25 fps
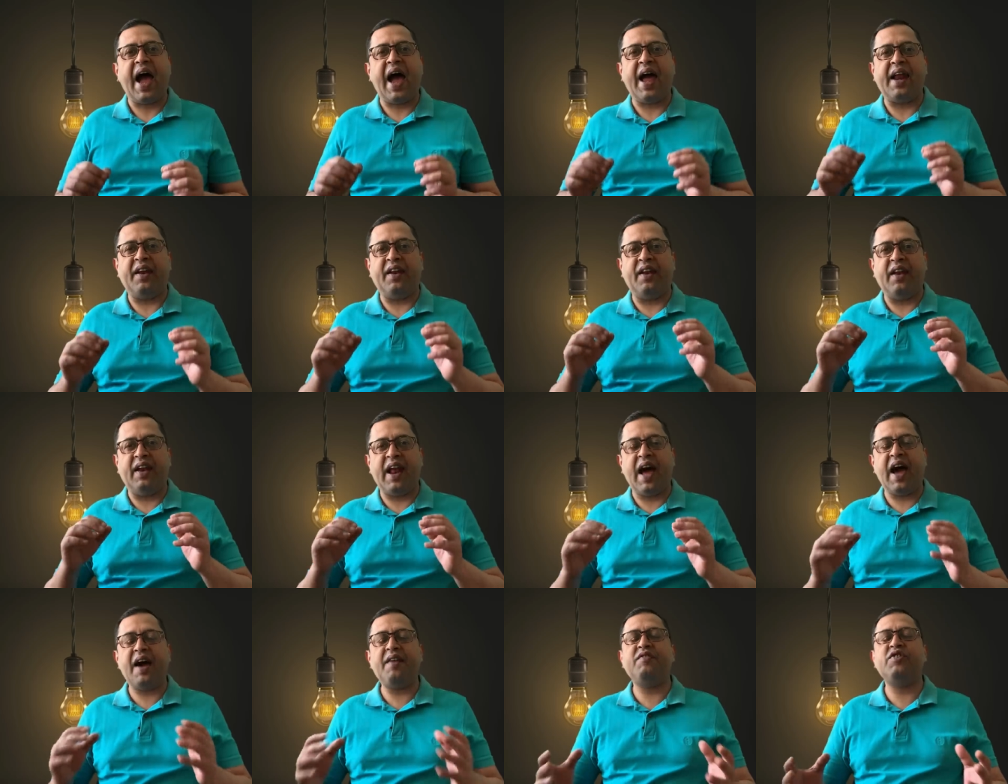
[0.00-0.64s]

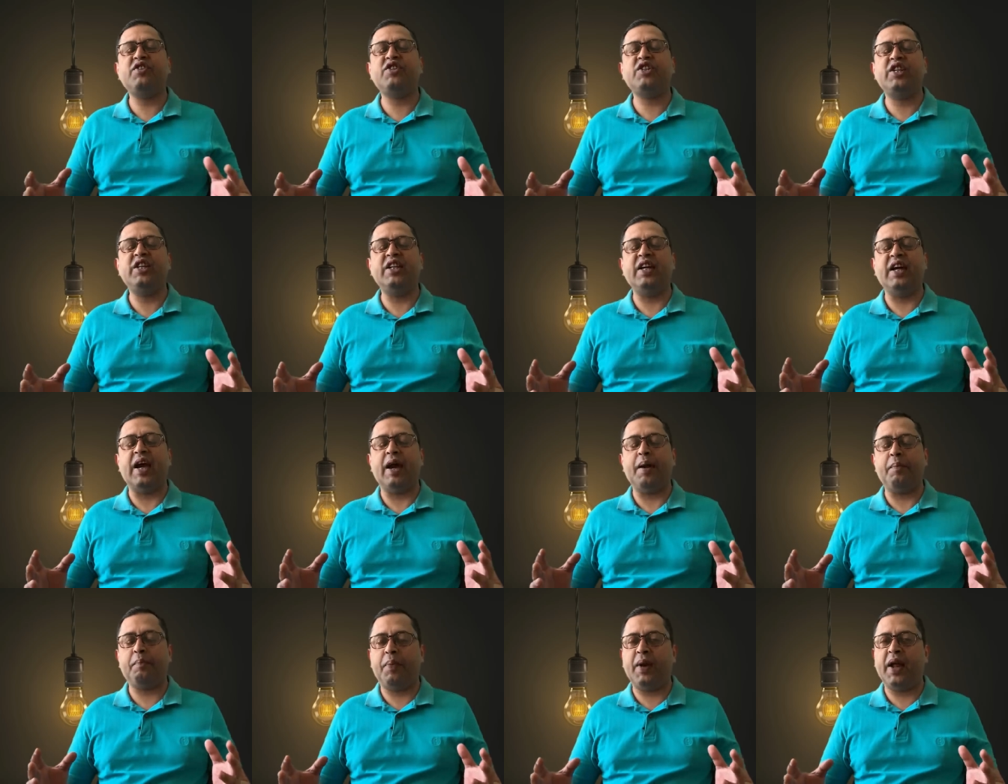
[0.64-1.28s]
and
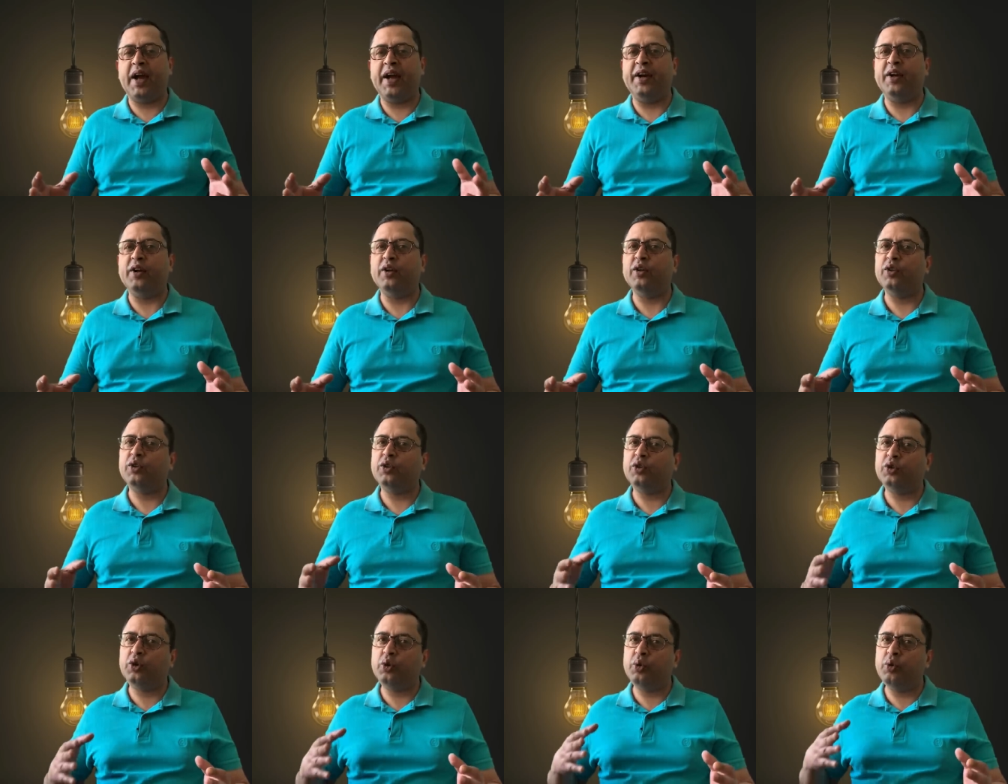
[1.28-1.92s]
lavishly applied
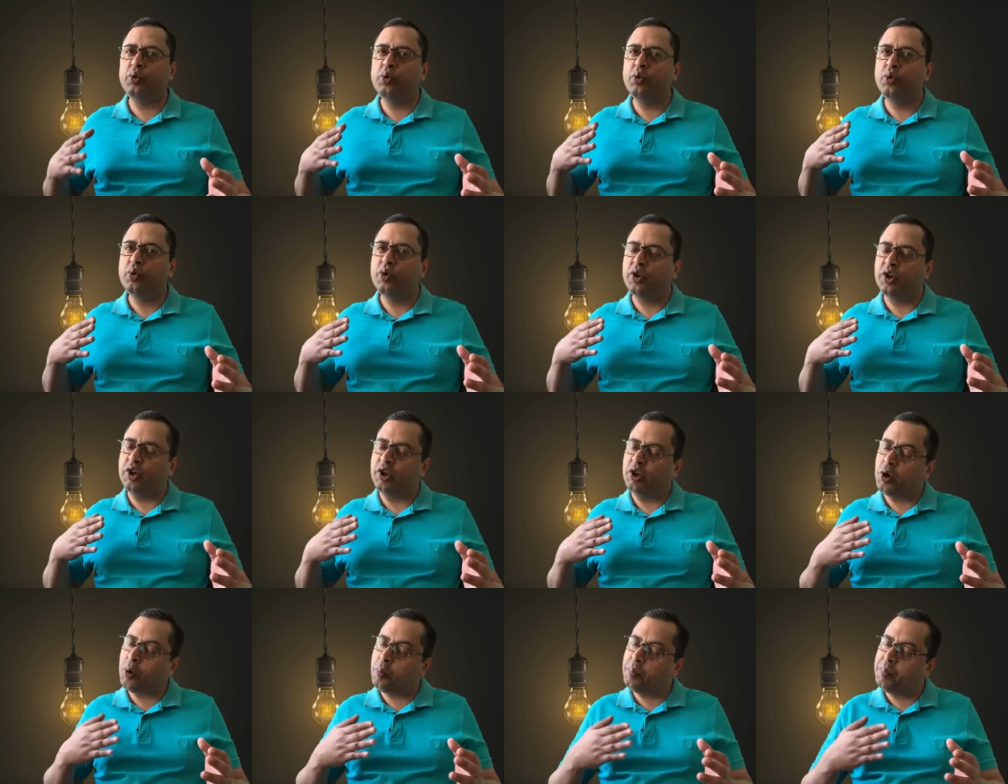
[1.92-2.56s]
through
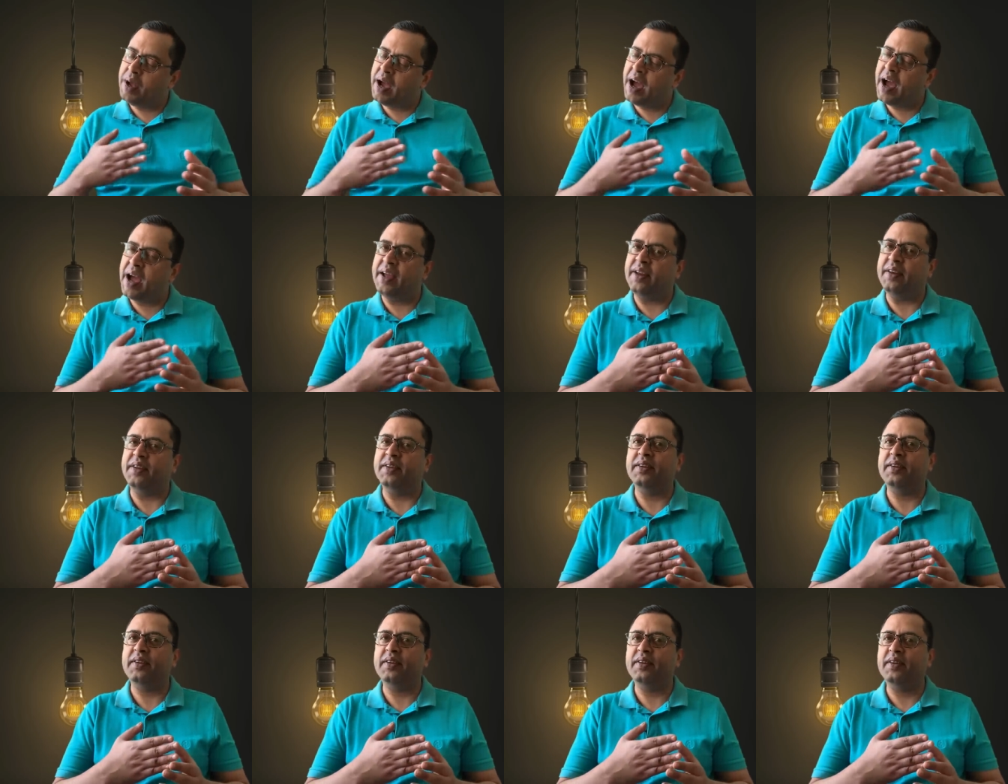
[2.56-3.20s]
your
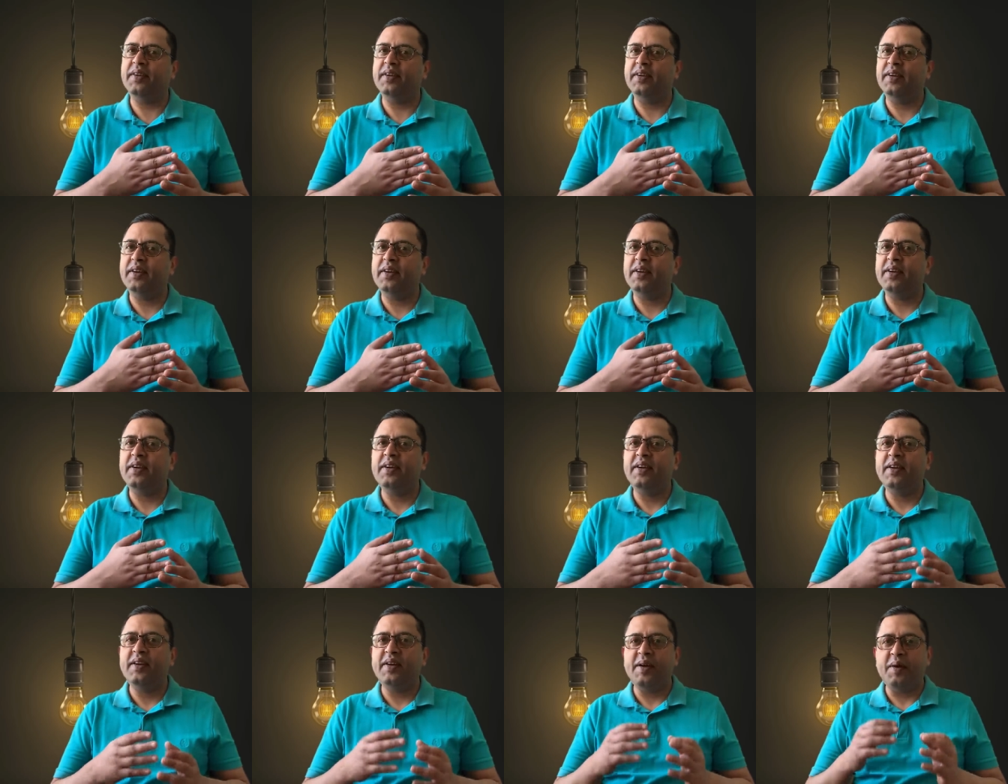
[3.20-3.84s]
behind
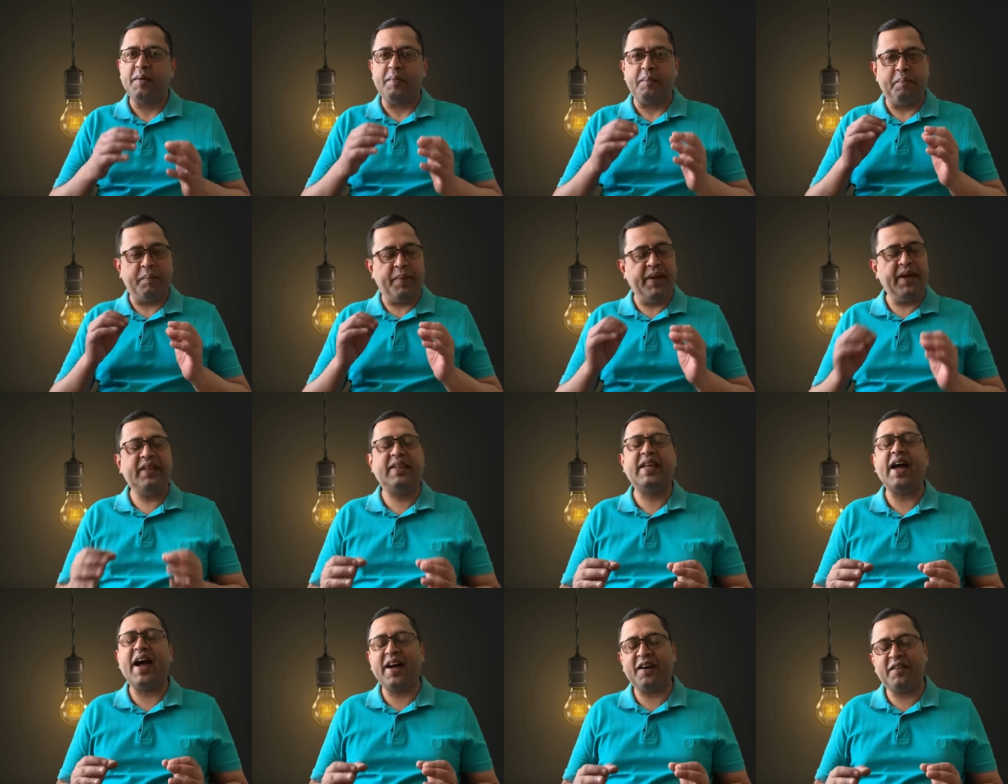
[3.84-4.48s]

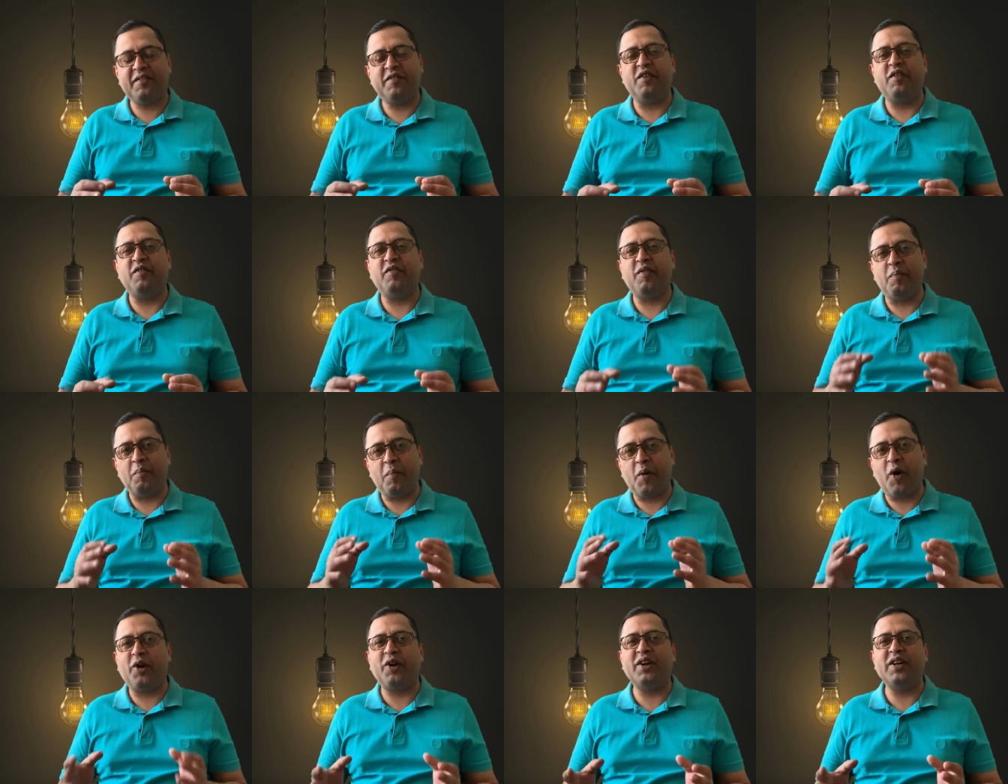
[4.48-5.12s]
be thankful for
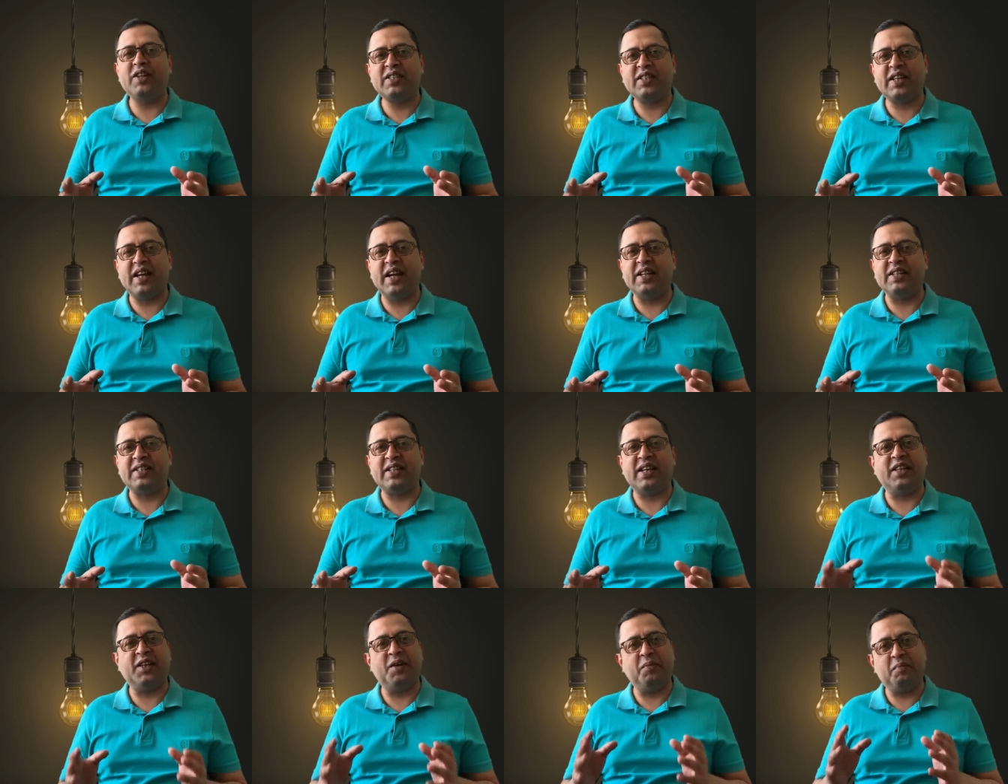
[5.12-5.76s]
modern
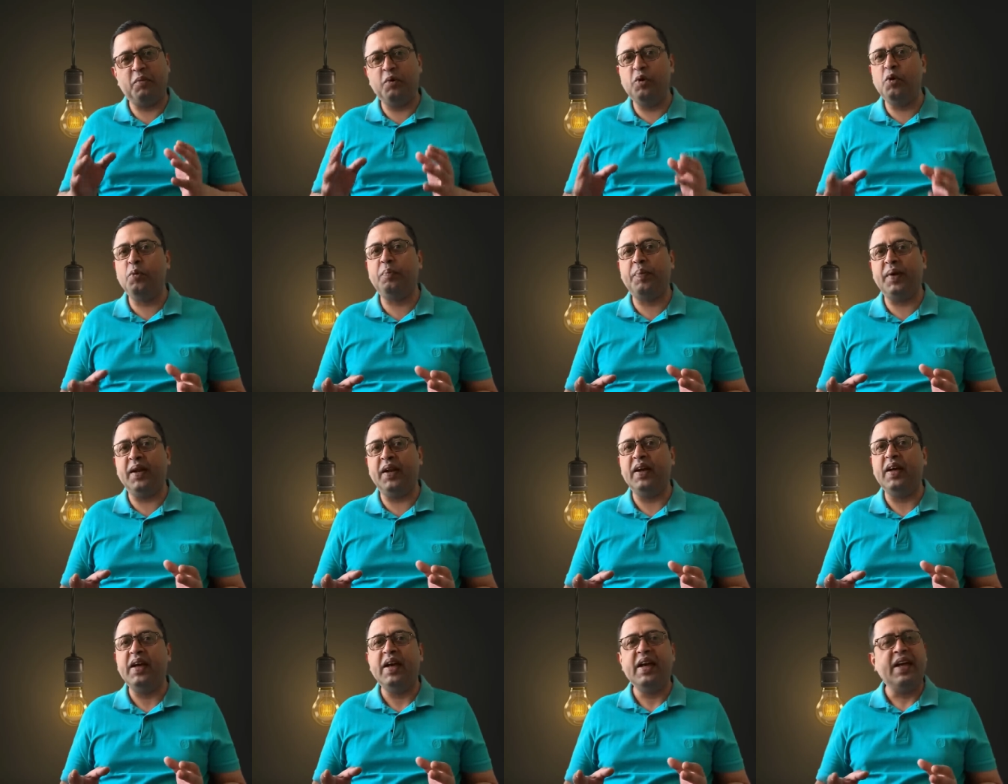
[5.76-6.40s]
science and the blue
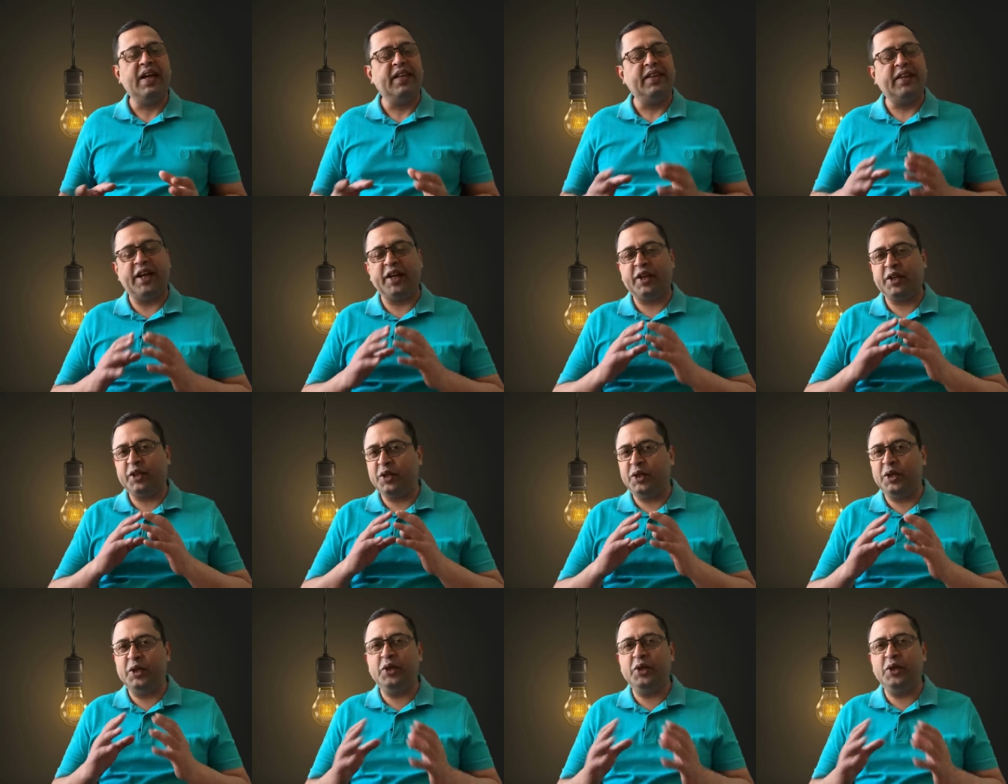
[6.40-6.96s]
pill that